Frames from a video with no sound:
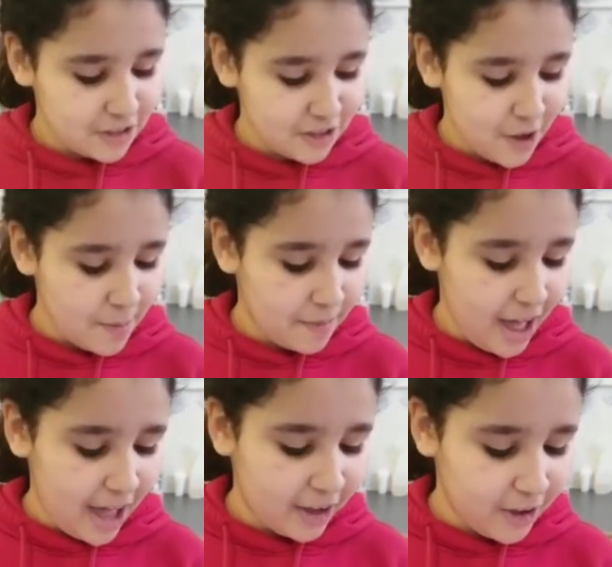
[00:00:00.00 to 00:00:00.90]
snow,
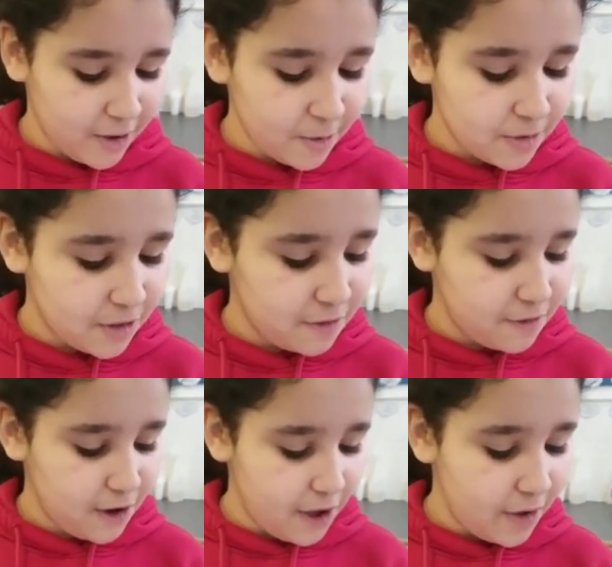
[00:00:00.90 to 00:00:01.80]
but I go with the
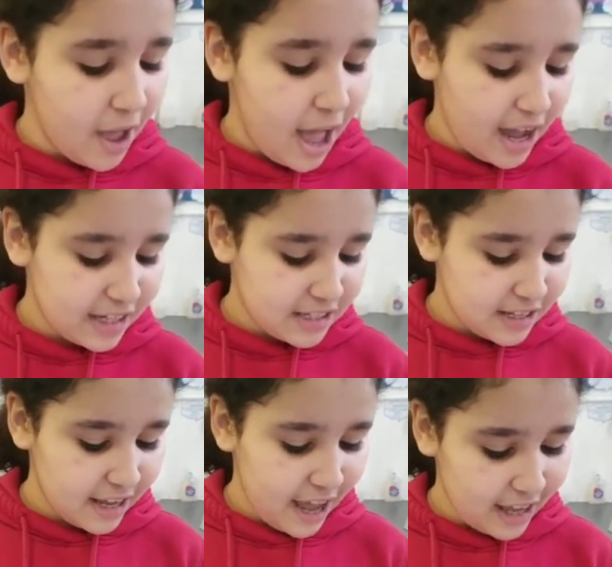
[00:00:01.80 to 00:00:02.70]
flow. I
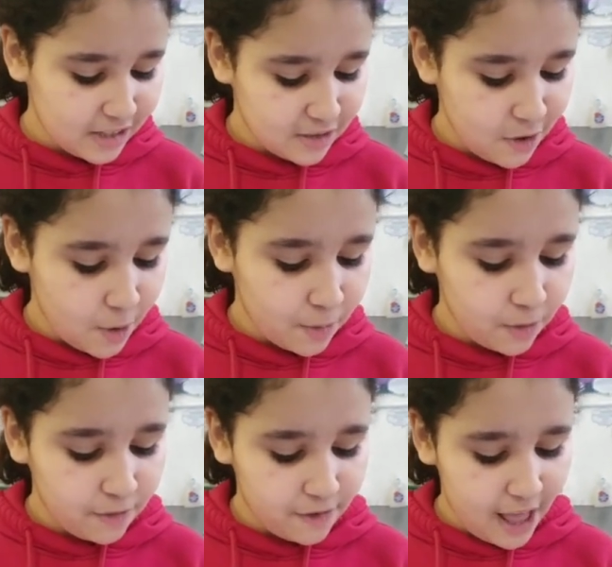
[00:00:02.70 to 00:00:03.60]
see a
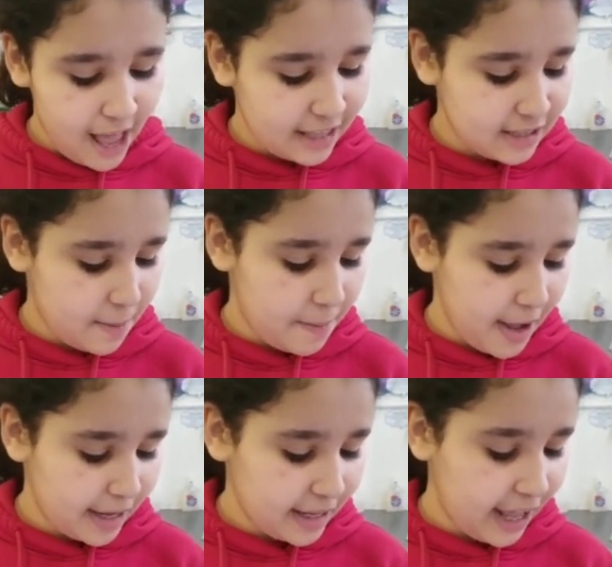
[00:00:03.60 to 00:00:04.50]
snowball flat as a
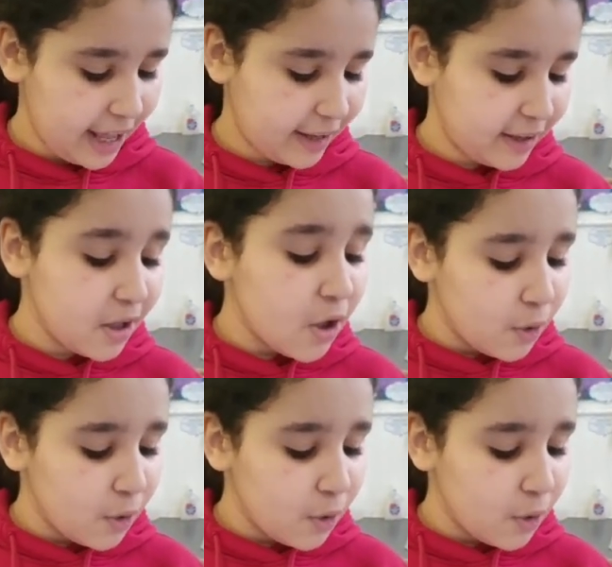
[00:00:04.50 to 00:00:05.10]
pancake.